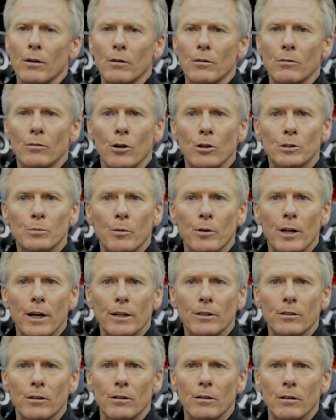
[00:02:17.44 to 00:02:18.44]
nose
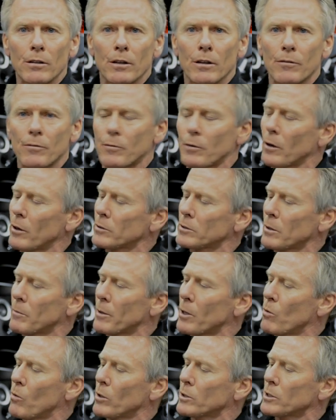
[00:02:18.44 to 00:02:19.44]
protector if
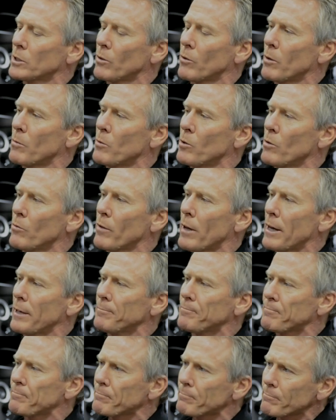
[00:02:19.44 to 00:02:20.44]
somebody wants to remove that.
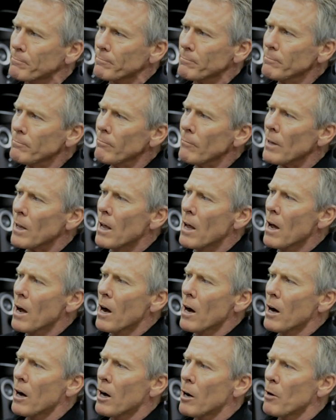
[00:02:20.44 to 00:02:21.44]

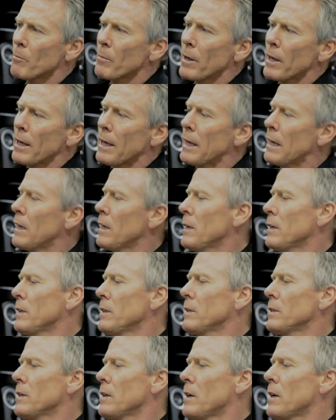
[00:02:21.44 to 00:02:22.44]

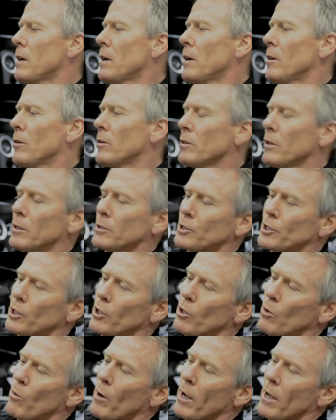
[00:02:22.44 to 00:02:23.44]
And
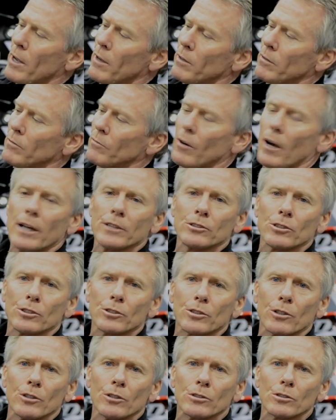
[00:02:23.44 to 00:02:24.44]
shear-away visor
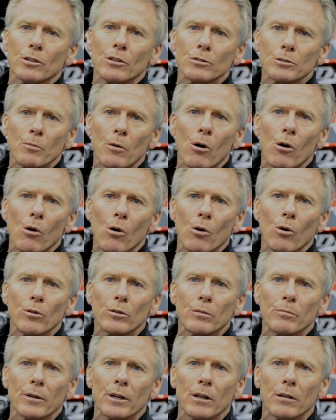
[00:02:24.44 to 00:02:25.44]
screws. Small hole in
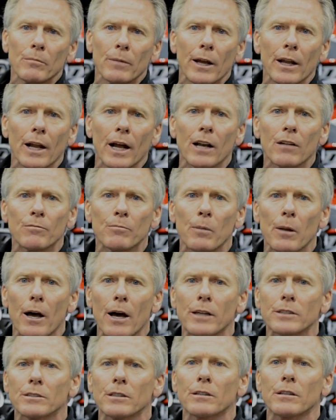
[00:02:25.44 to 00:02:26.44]
the middle made out of
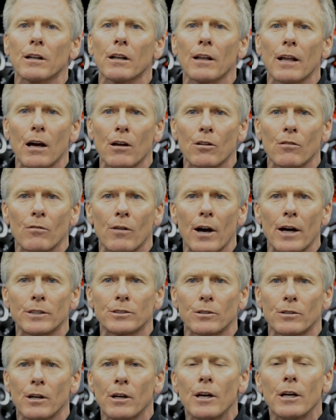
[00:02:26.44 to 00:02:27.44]
plastic that allow the
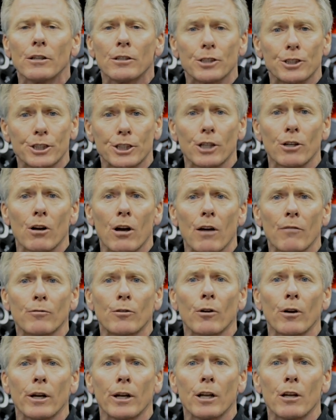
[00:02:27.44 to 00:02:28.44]
visor to shear off
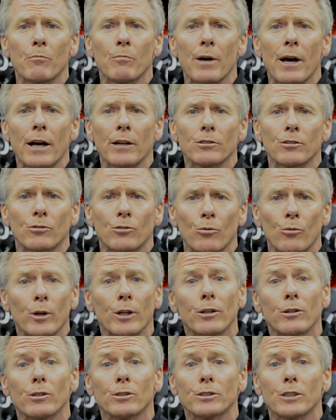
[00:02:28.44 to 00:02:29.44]
during an impact and to
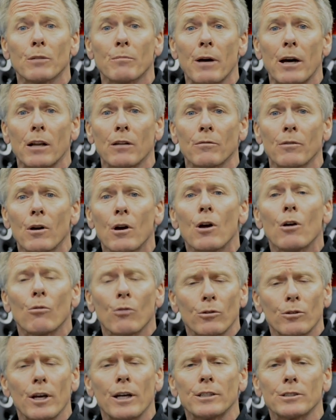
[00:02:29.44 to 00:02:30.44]
reduce the amount of
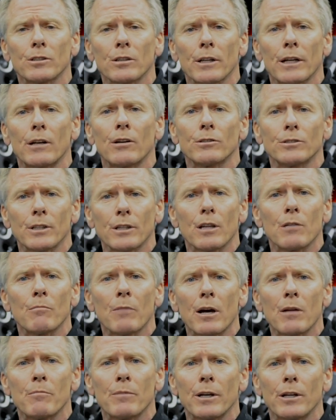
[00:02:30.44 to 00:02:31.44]
rotational energy that
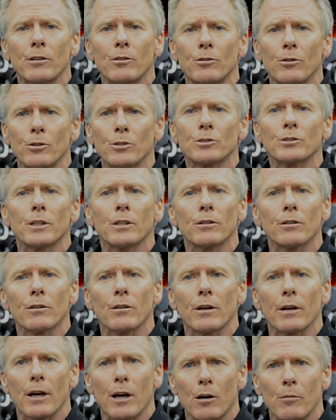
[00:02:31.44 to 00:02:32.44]
might be induced into
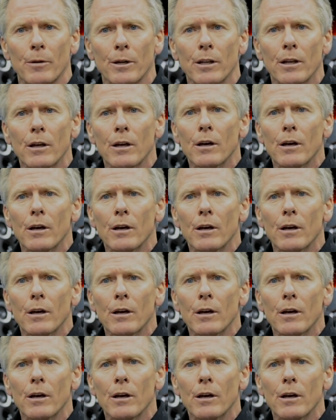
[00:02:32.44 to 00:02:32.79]
the helmet